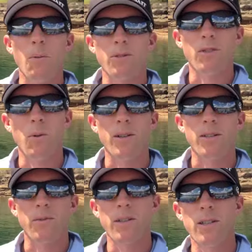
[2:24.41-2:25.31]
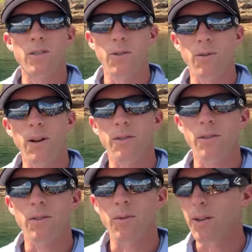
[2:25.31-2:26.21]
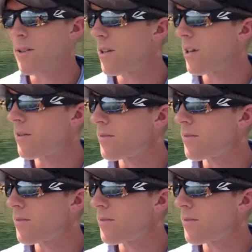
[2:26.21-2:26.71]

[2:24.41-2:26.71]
once or twice if you need to throughout the day.